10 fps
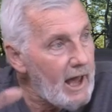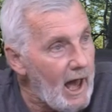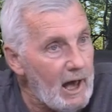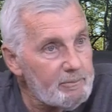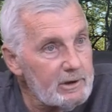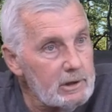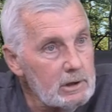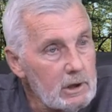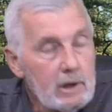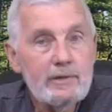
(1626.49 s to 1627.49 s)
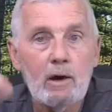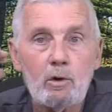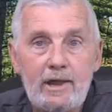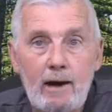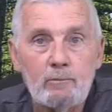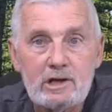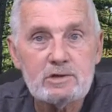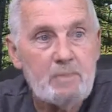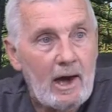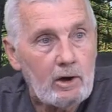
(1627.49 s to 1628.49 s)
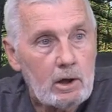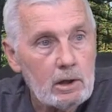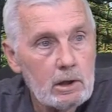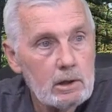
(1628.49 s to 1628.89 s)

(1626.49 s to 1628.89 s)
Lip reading: happen, they were that much better,